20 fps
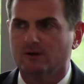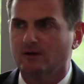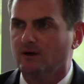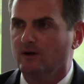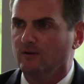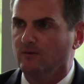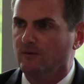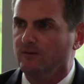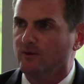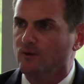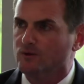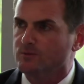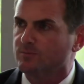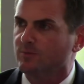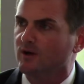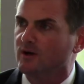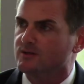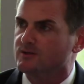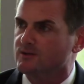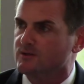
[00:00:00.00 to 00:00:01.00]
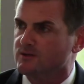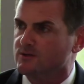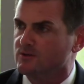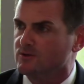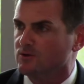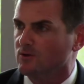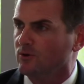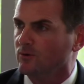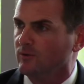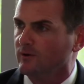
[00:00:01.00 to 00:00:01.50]
that those
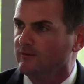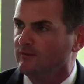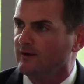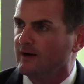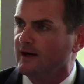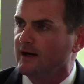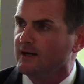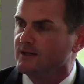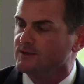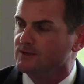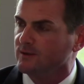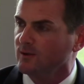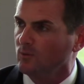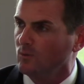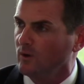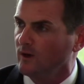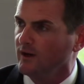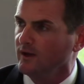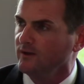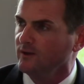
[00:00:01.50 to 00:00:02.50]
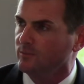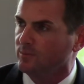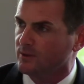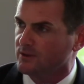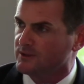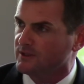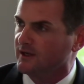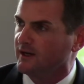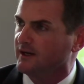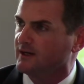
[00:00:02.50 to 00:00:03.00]
processes are revised in a way that
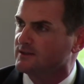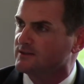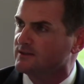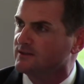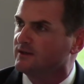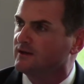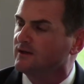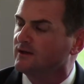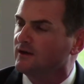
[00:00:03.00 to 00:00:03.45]
protects